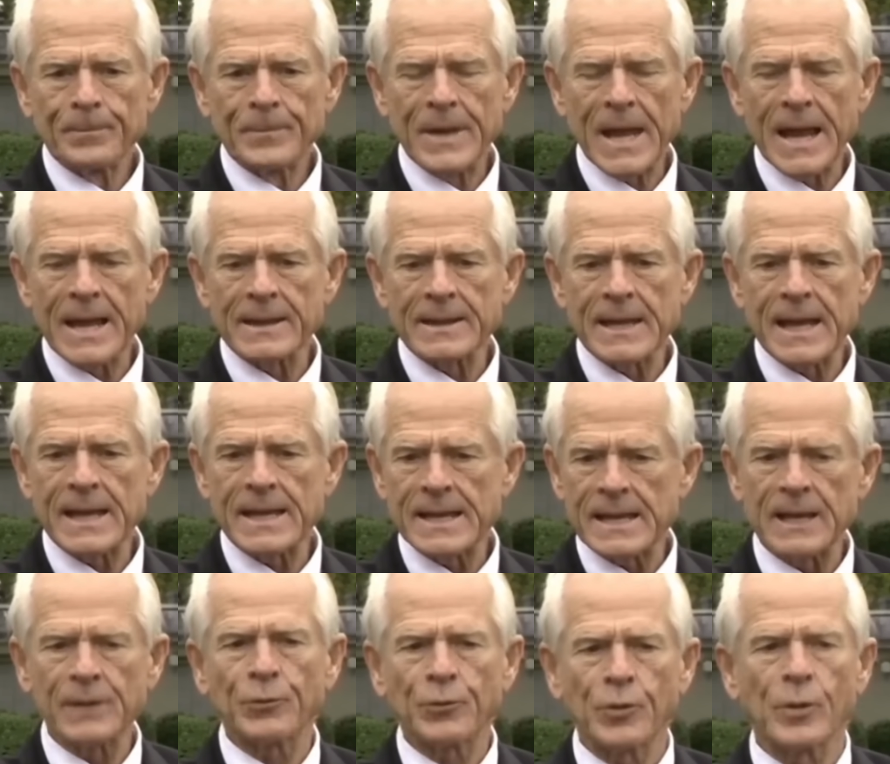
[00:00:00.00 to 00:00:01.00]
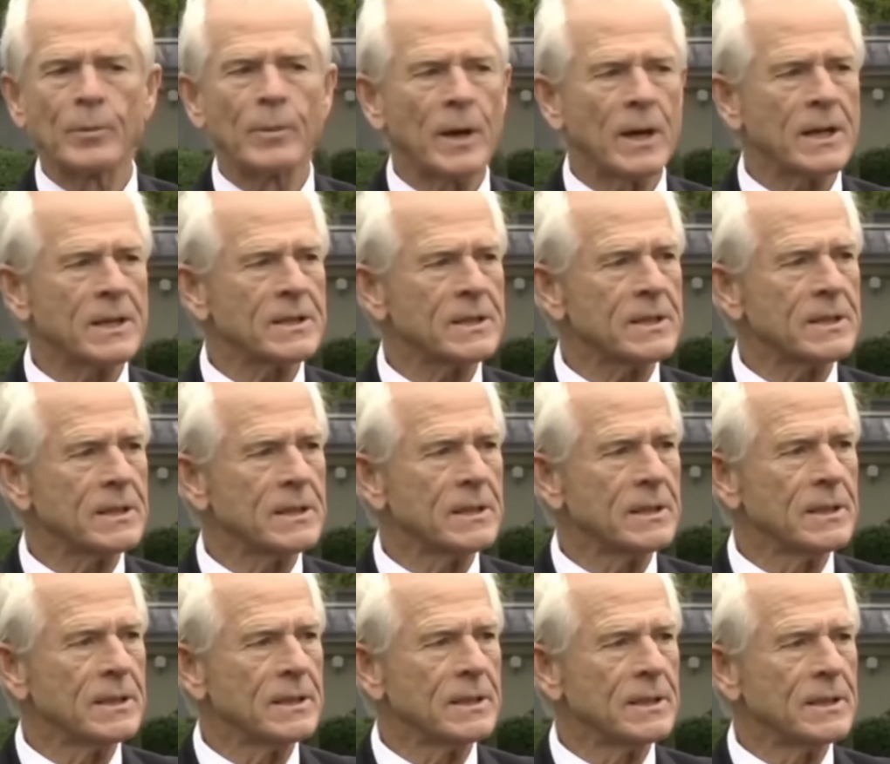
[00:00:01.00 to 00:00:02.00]
that they get from us
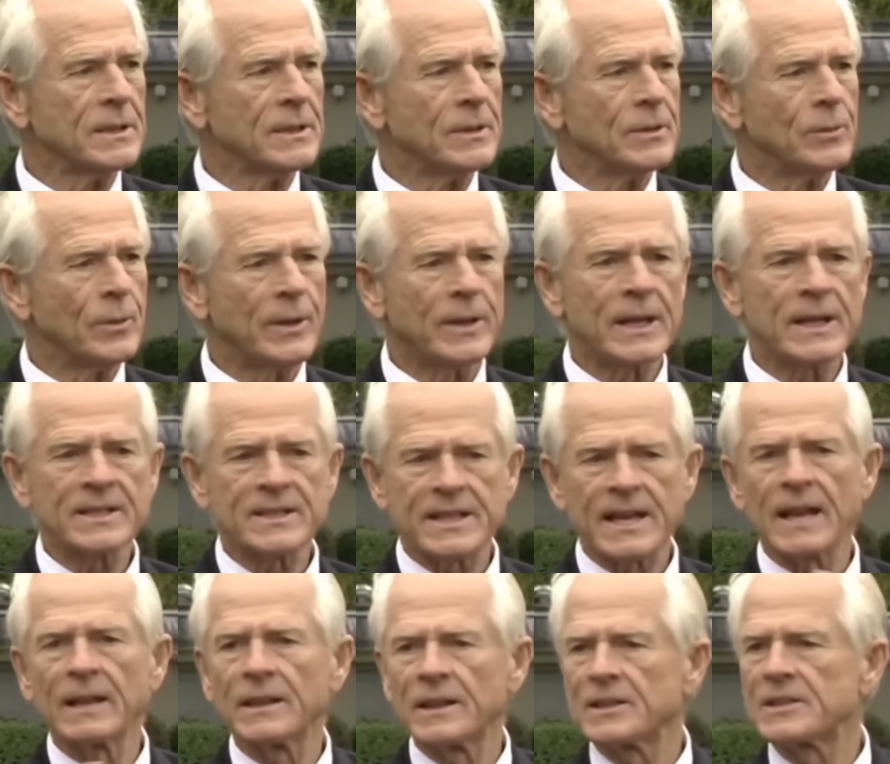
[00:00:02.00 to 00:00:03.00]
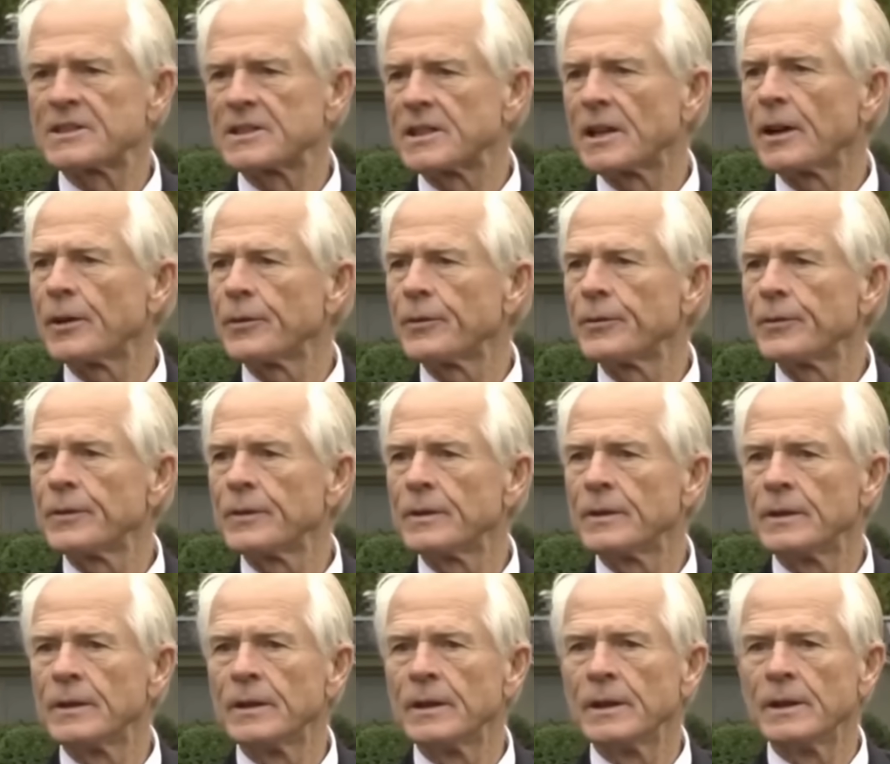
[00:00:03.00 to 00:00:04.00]
when they sell us stuff
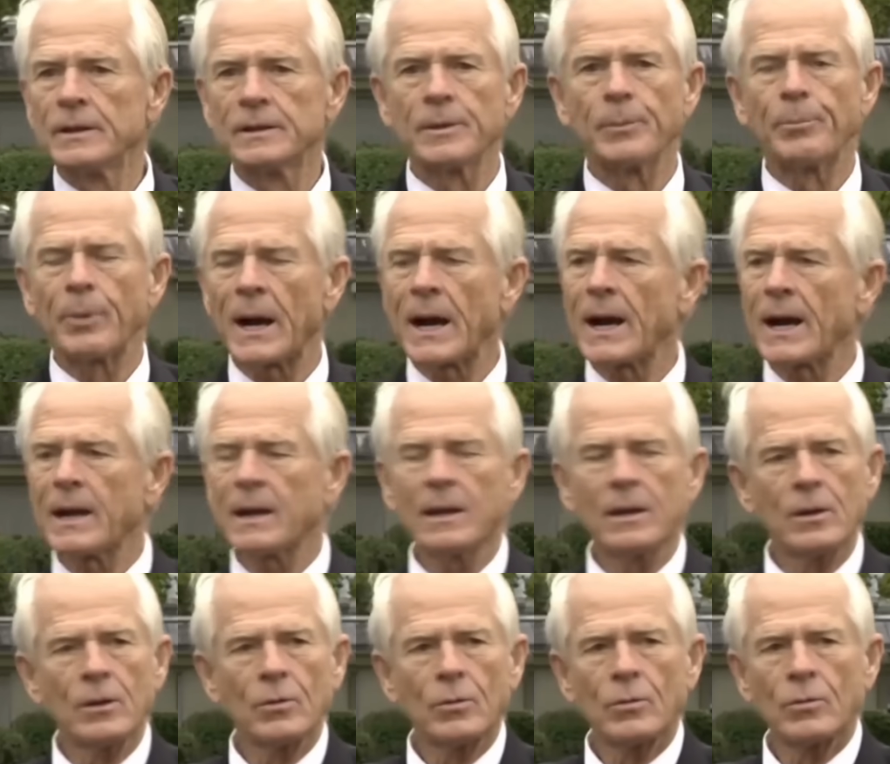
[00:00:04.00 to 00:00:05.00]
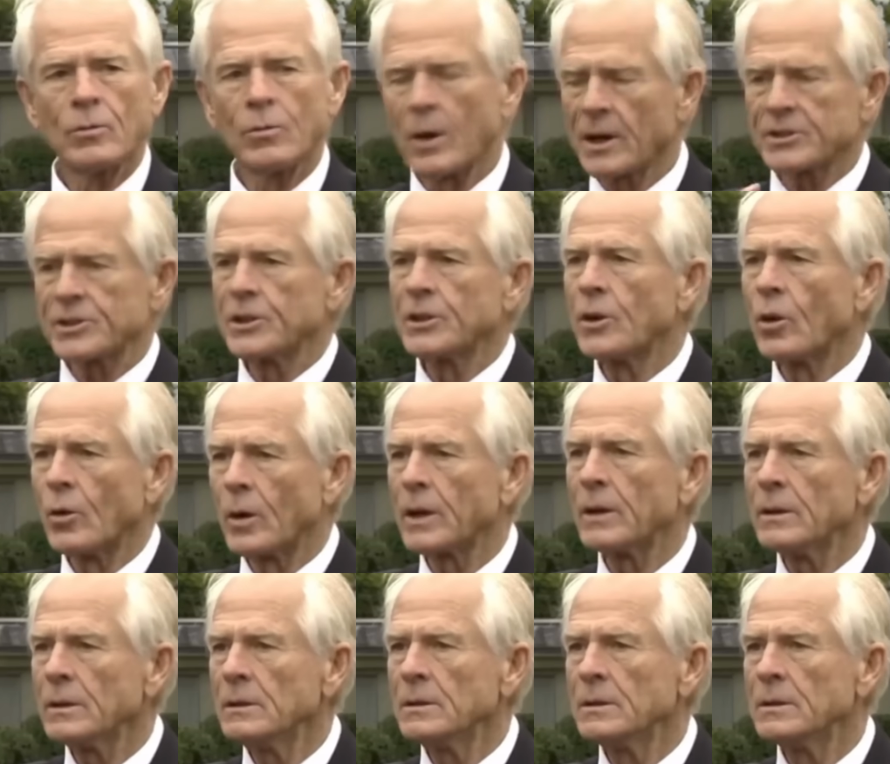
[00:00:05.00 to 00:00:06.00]
to buy Russian
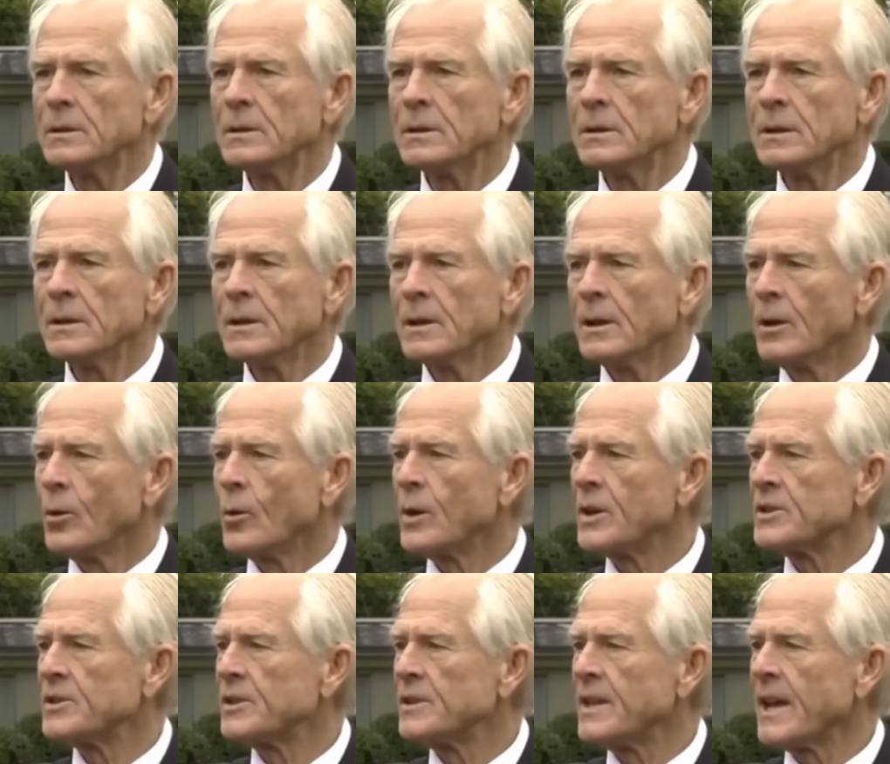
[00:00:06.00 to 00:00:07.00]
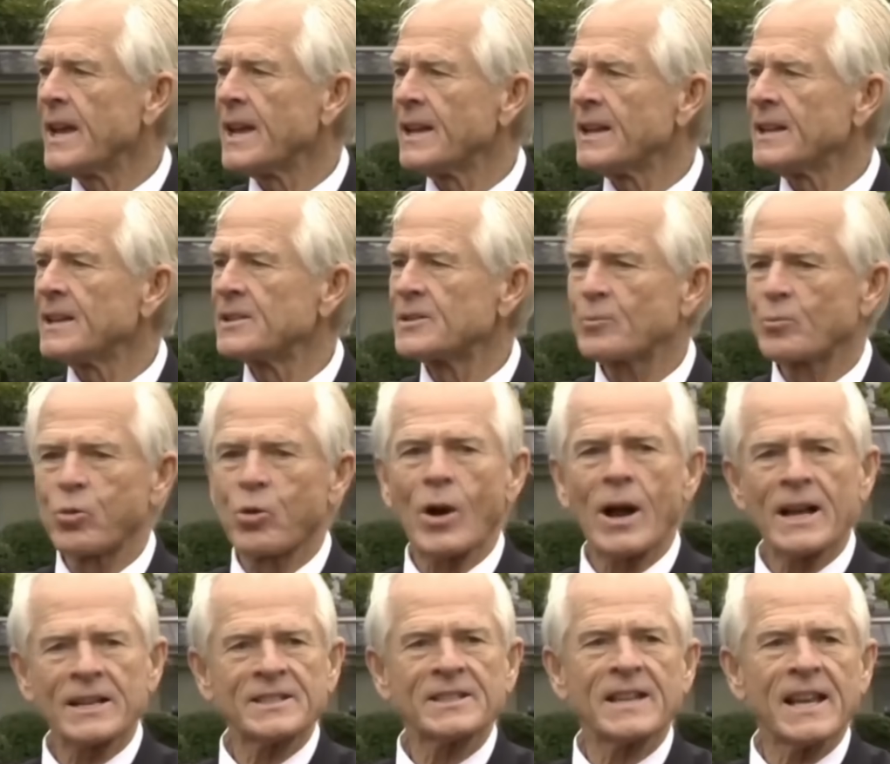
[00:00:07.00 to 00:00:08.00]
oil, which then is
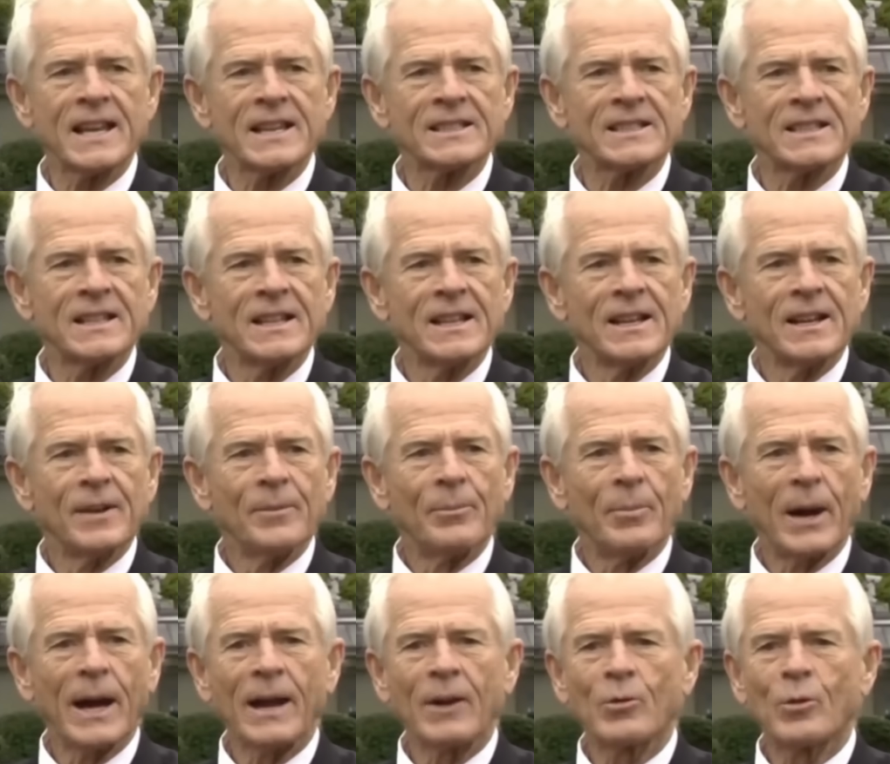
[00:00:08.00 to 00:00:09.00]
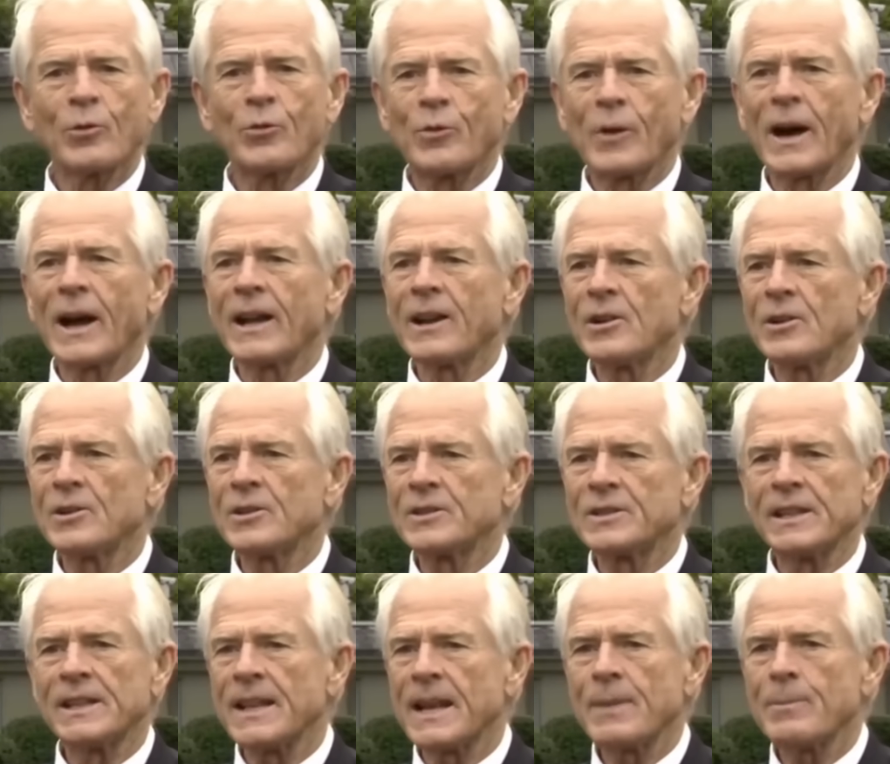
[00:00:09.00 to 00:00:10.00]
processed by
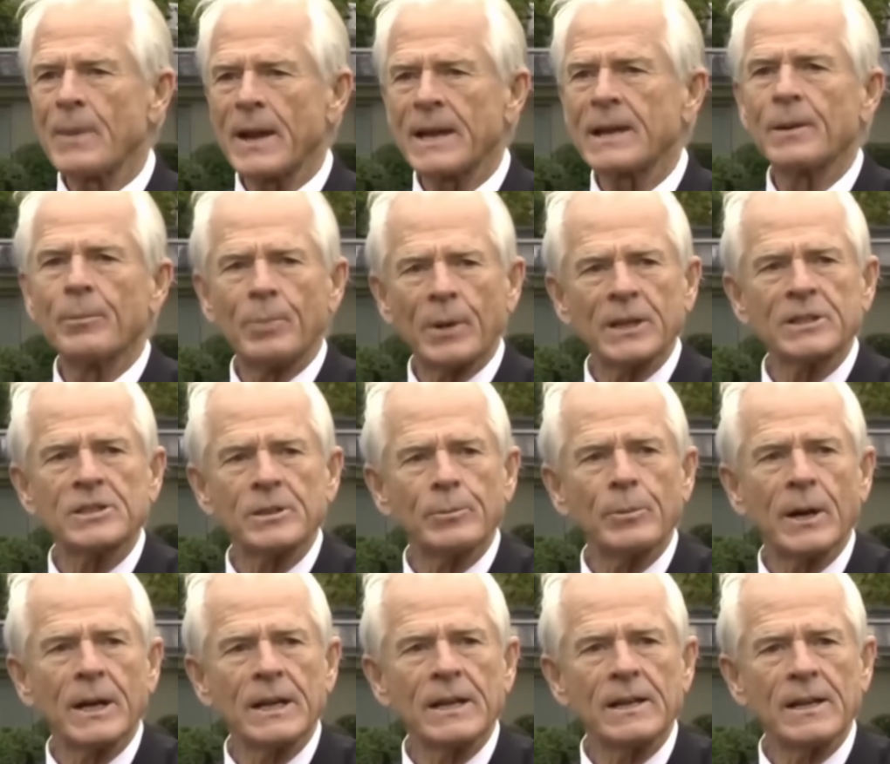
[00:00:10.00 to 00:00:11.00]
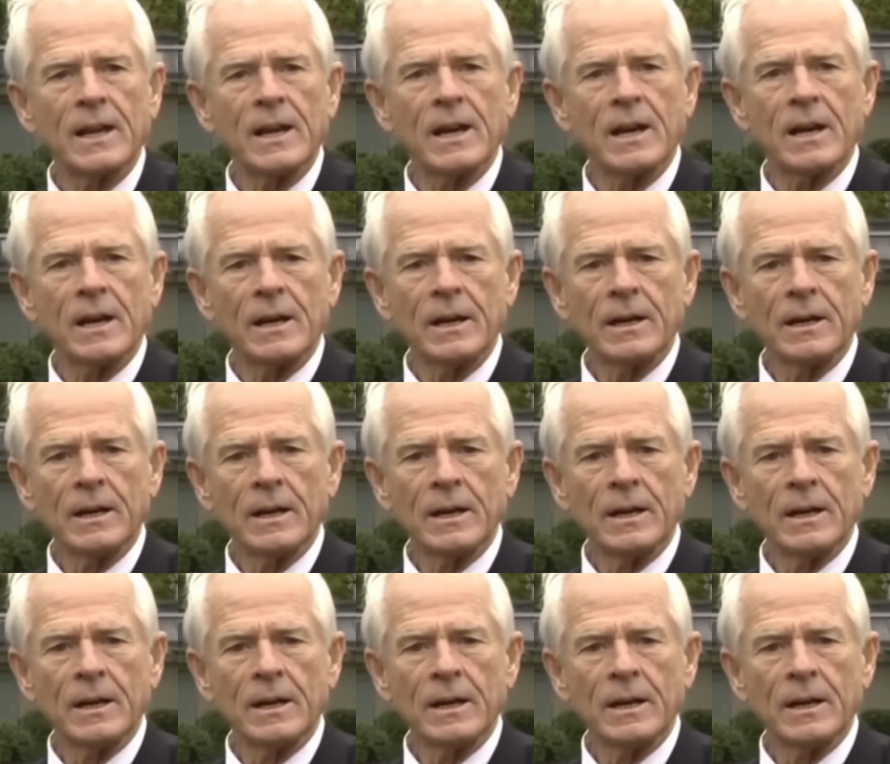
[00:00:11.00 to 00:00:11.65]
refiners, and they make a bunch of money there.